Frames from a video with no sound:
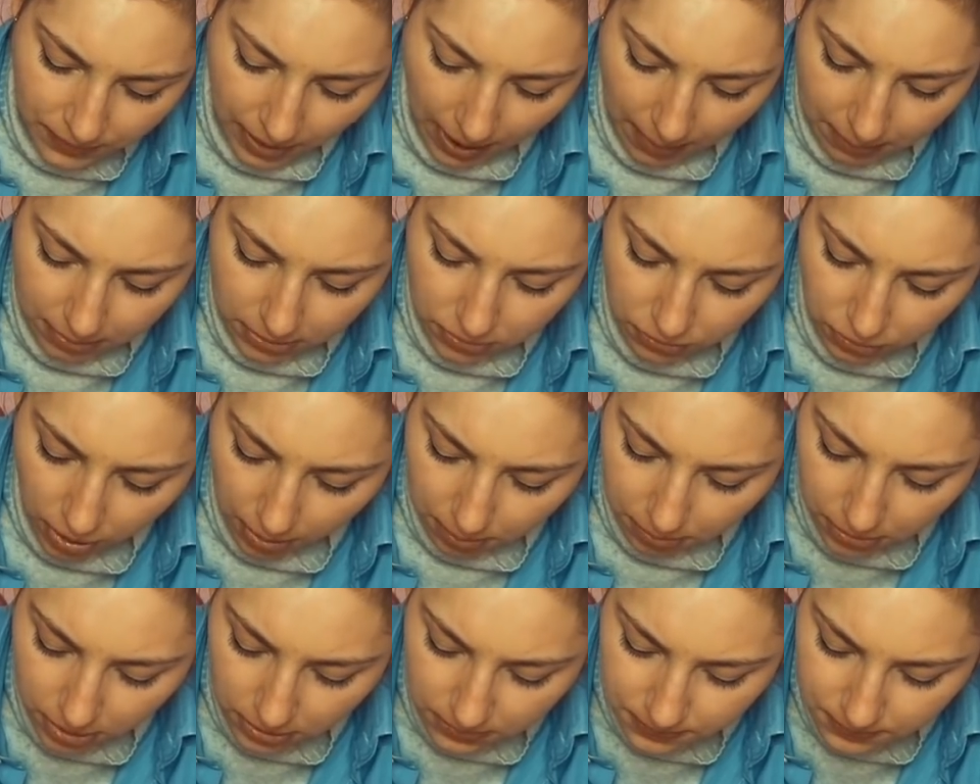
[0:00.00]
apple
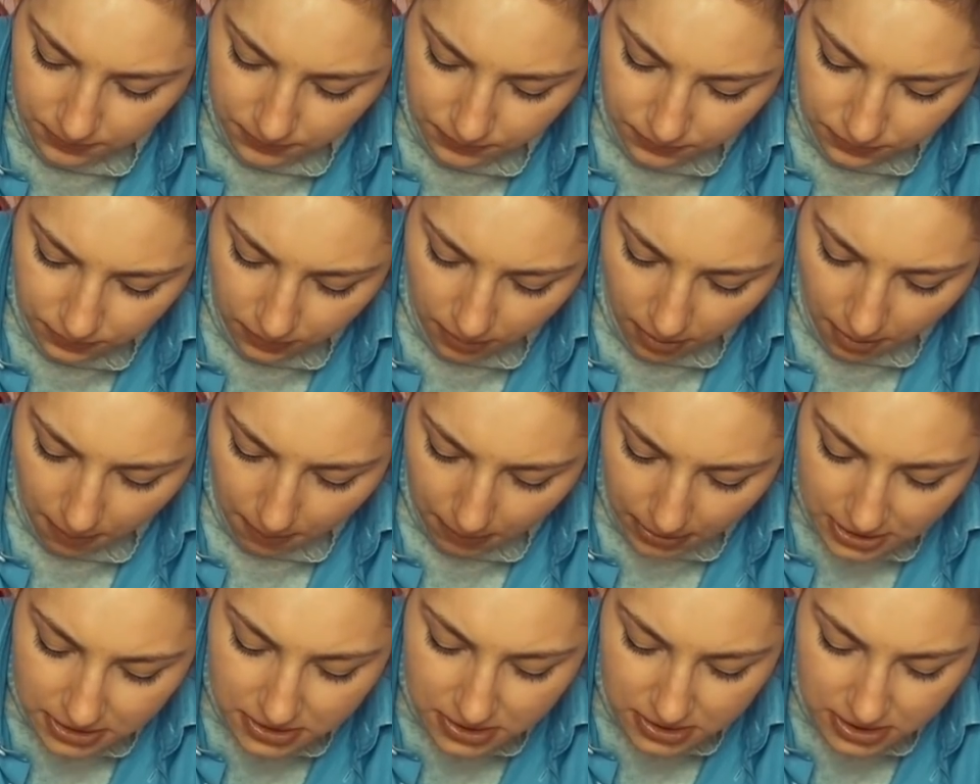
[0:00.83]
crumble,
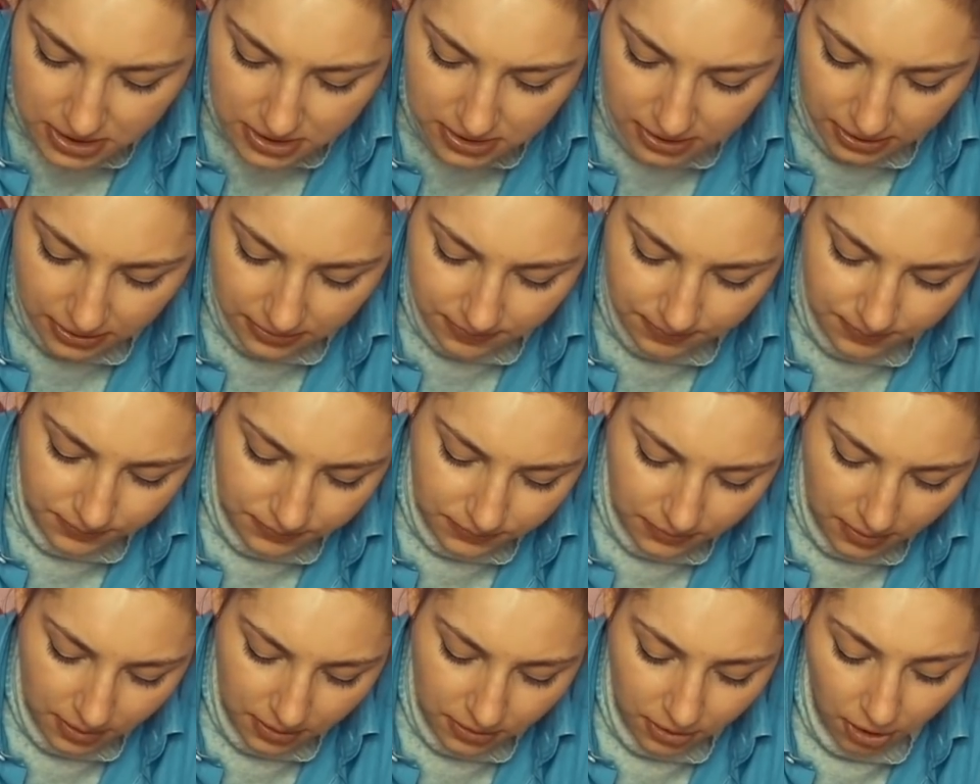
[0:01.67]
but it's decent.
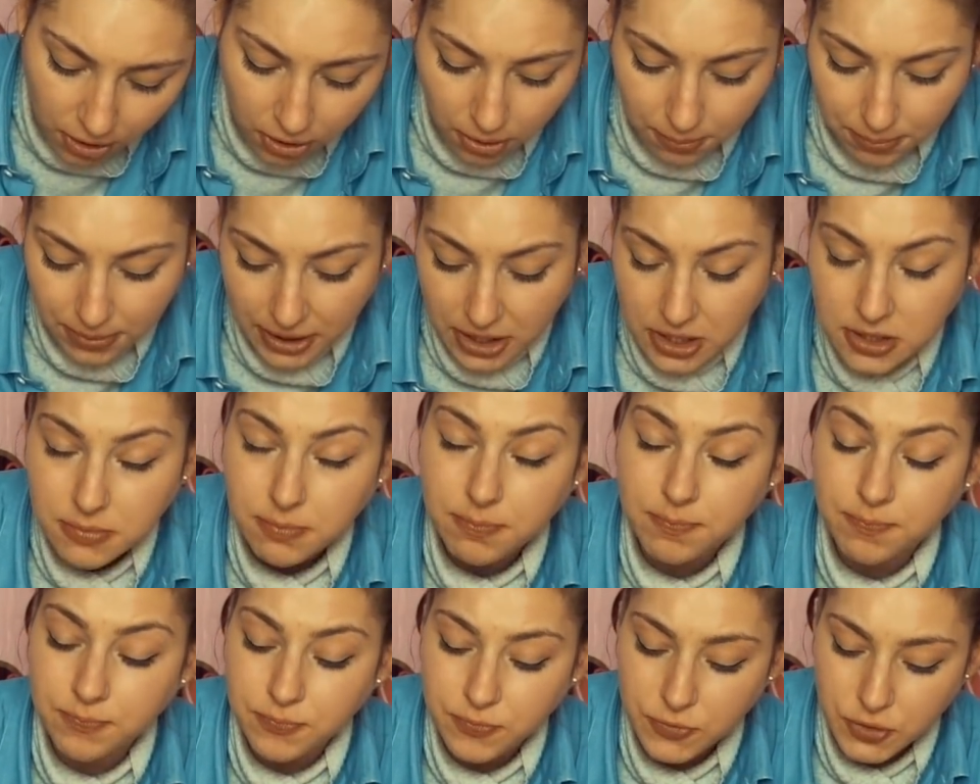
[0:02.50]
Not compared
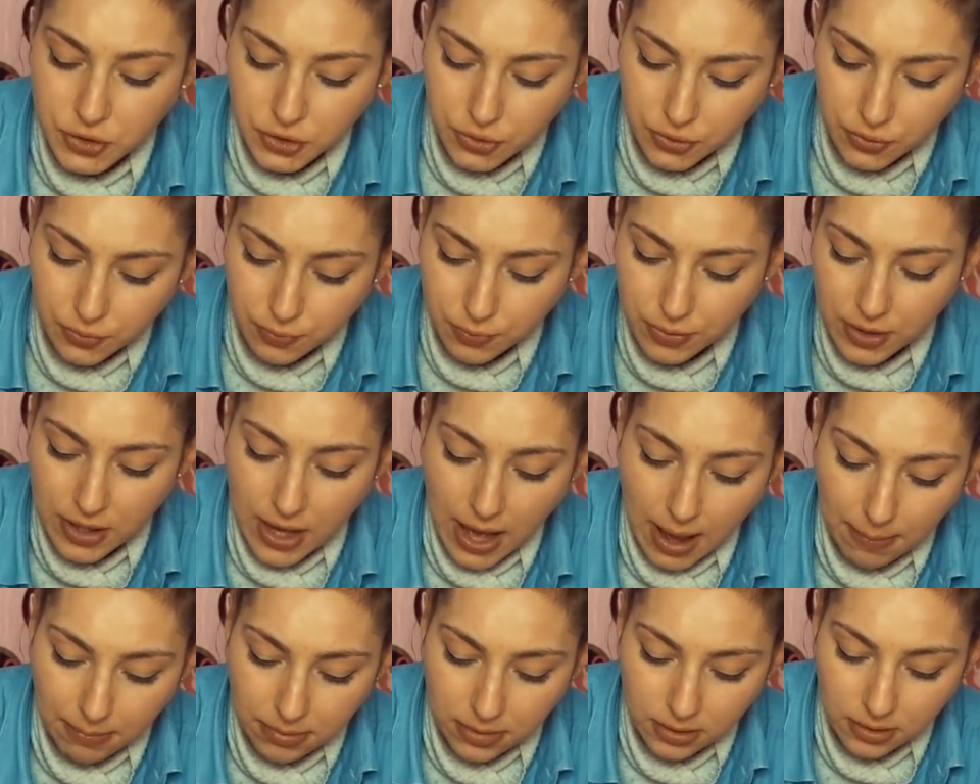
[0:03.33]
to the
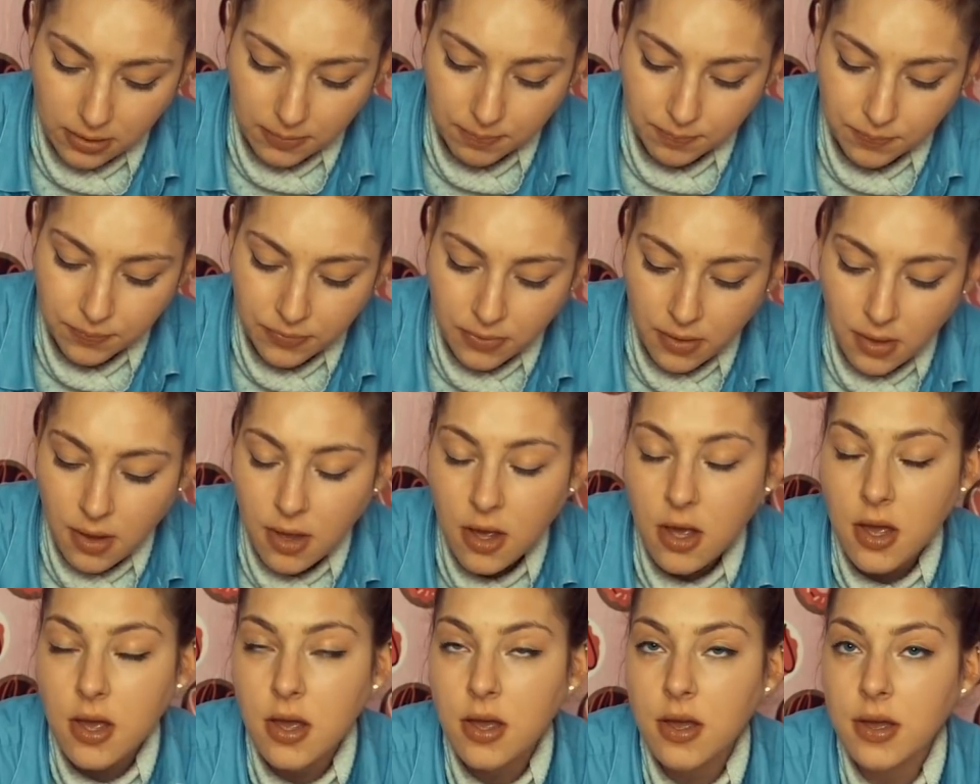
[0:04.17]
apple
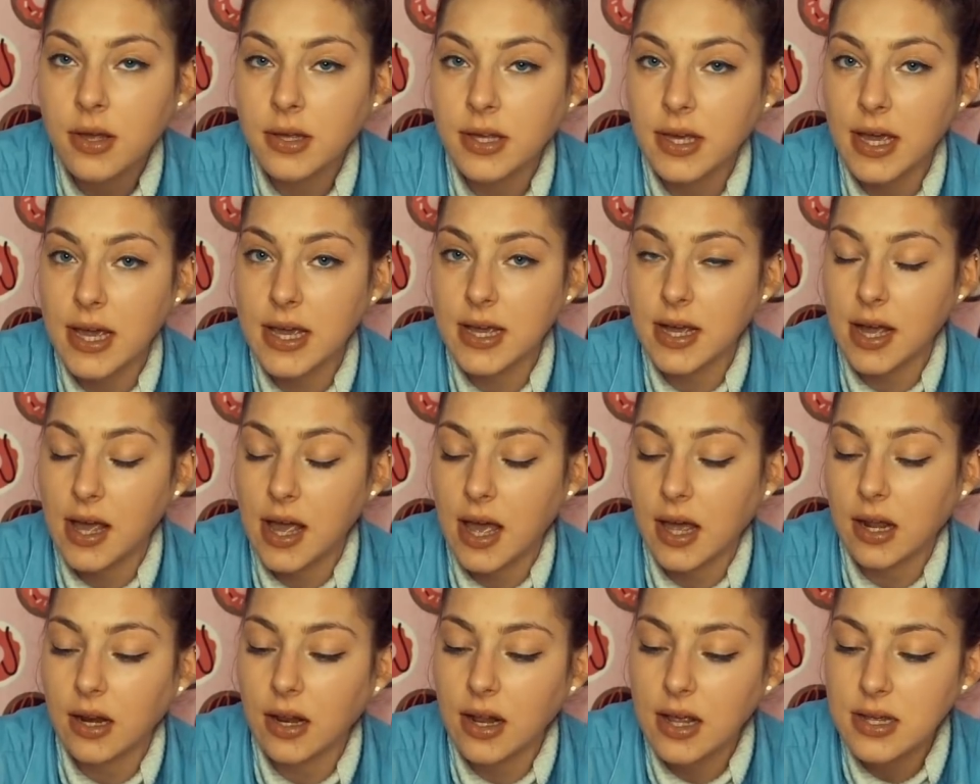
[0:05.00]
cake I
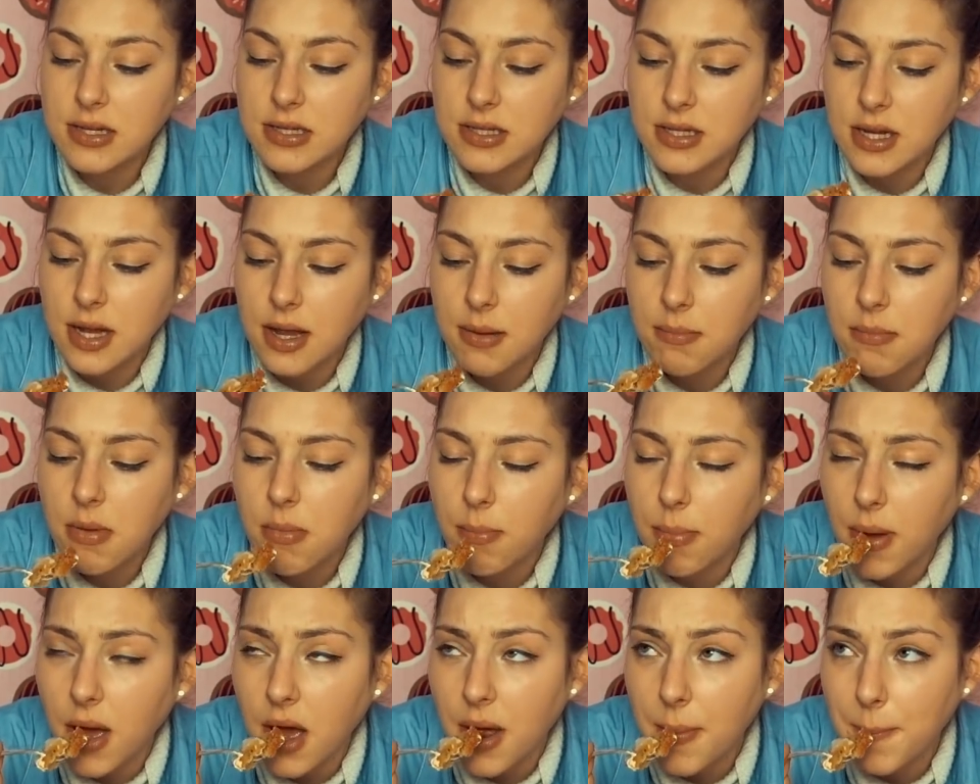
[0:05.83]
had last time,
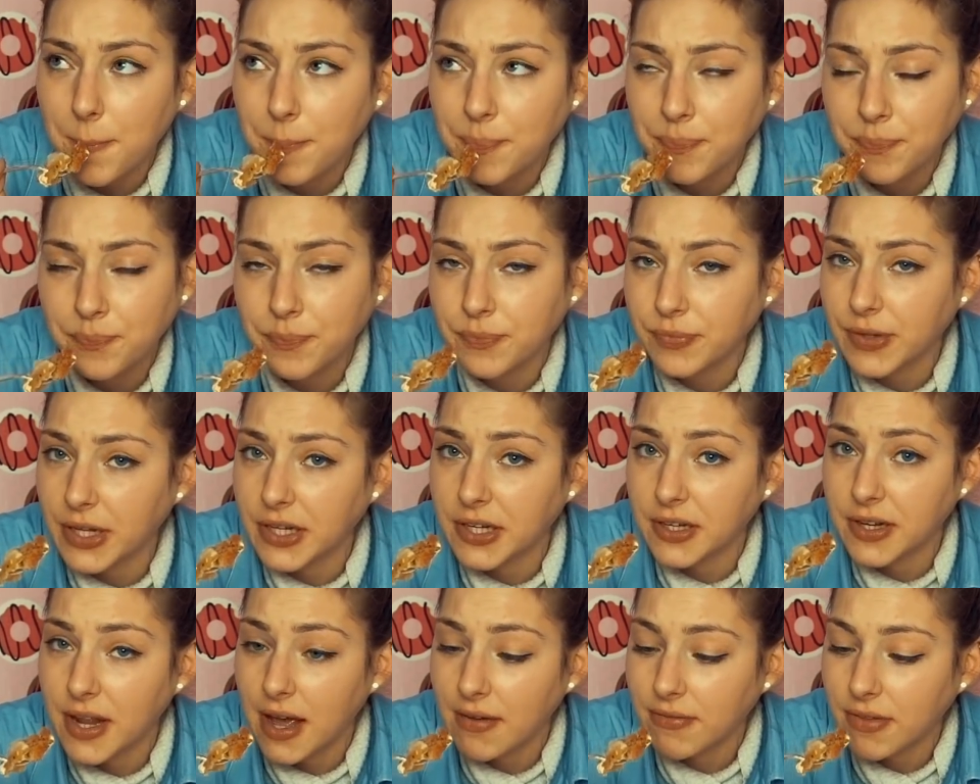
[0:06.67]
but they
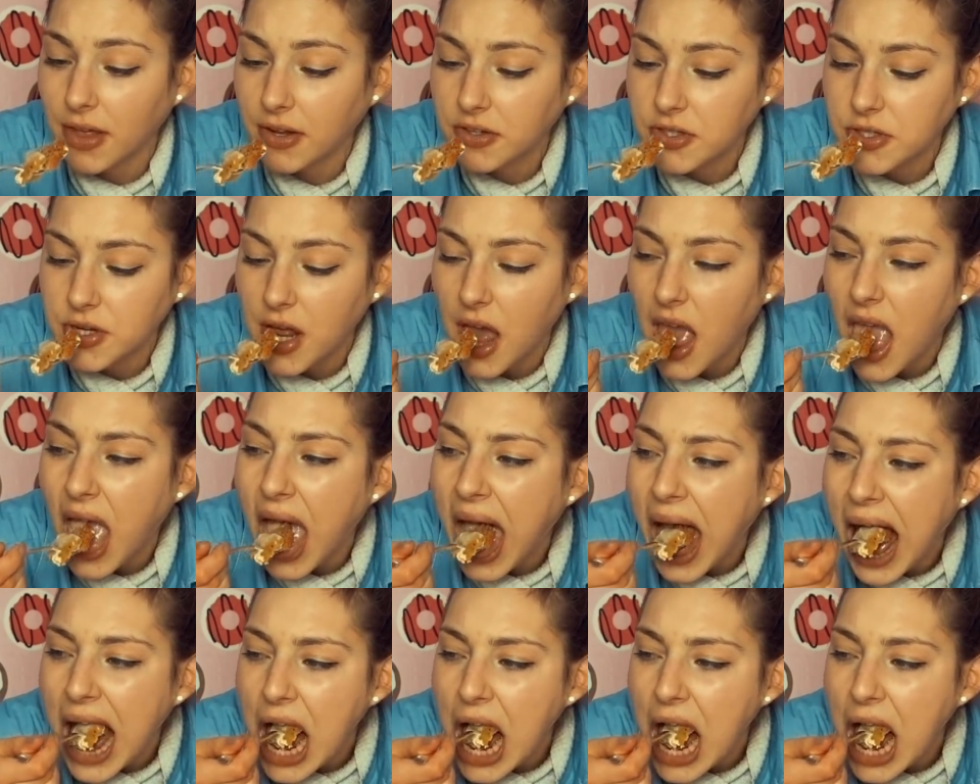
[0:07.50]
didn't have that today.